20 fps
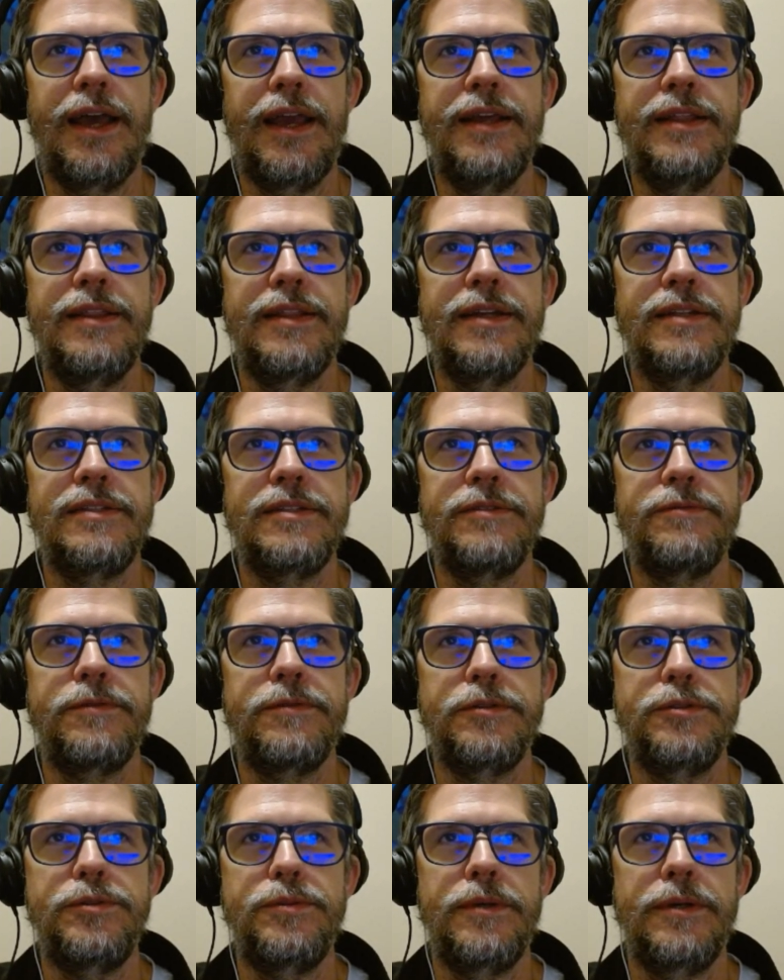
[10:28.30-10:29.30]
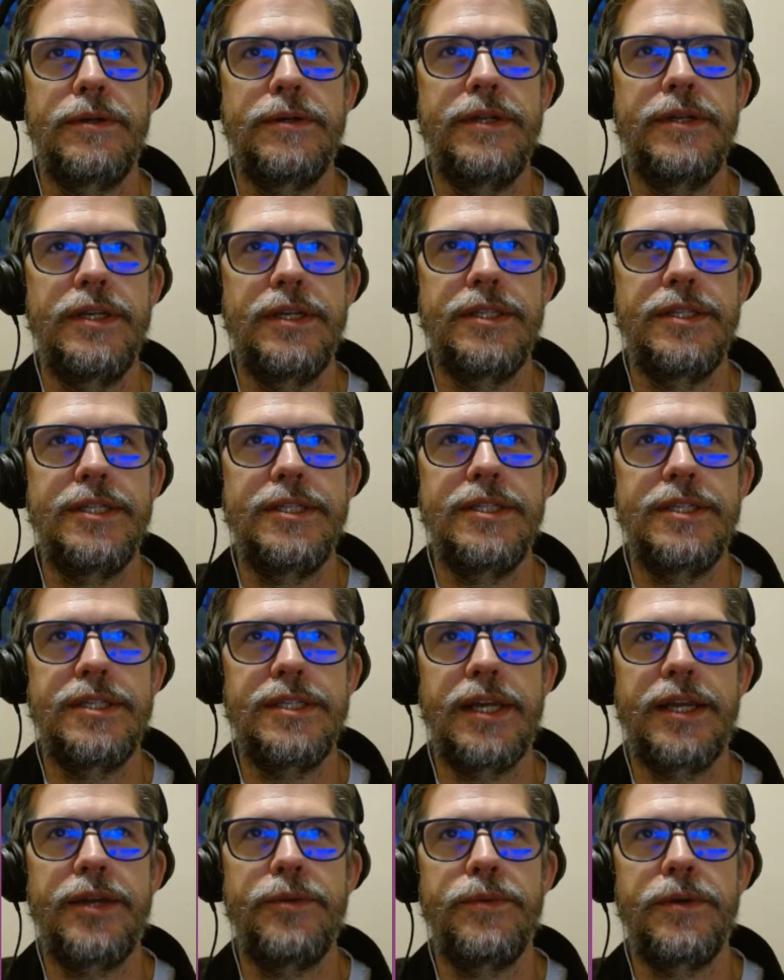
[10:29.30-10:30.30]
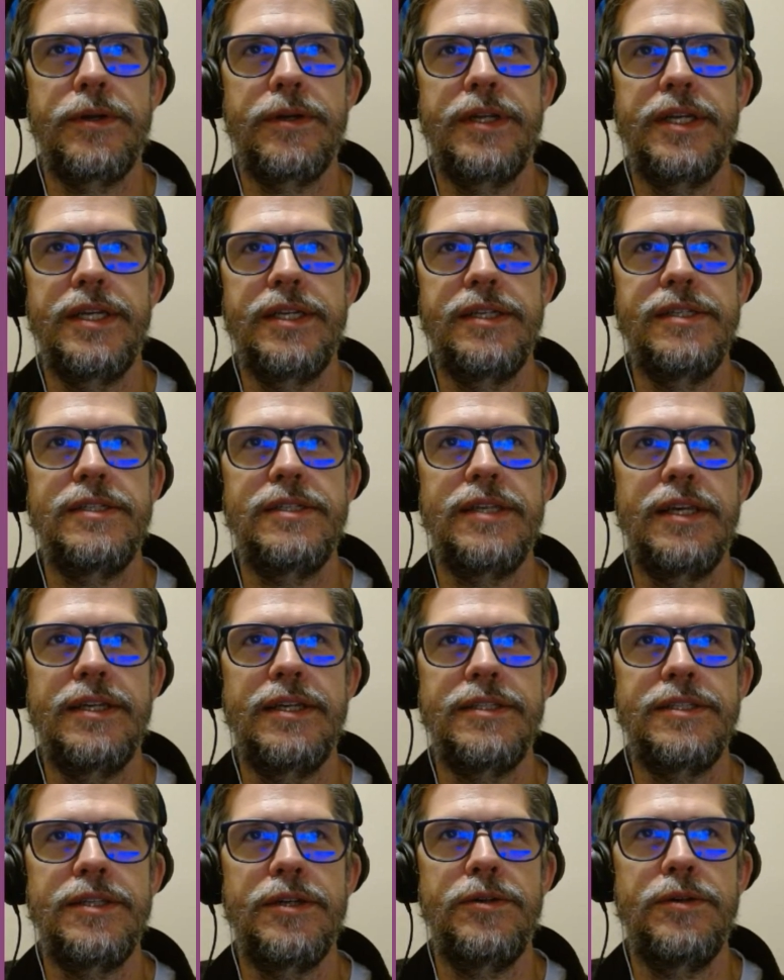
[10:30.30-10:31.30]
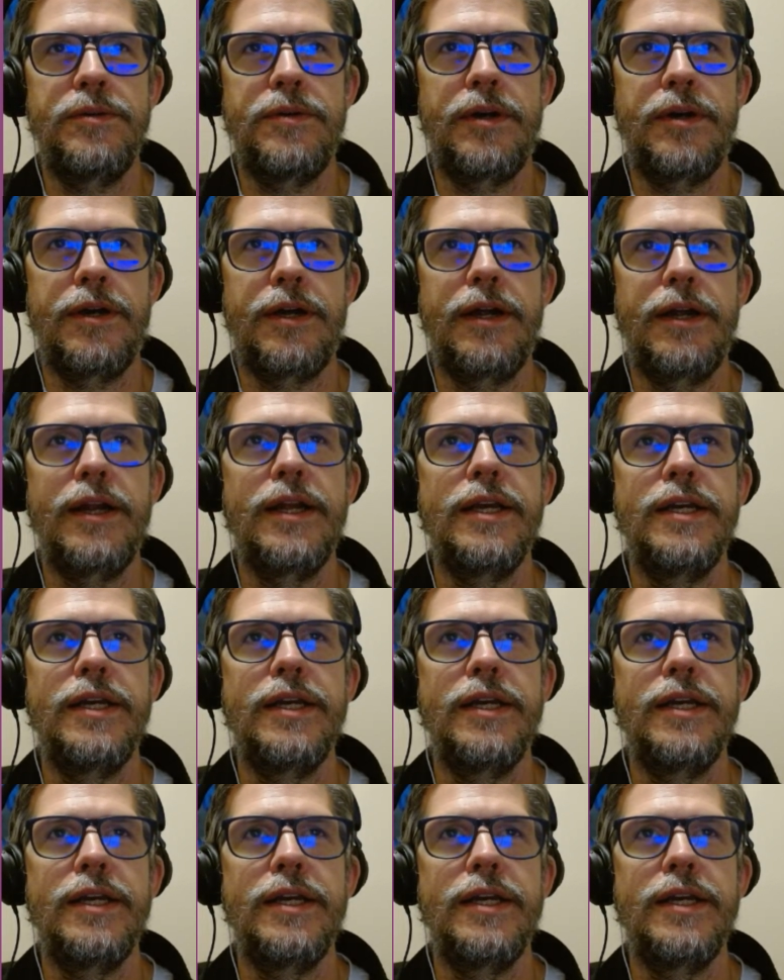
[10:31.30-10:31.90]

That's the first word, and then the second word is Sorcier.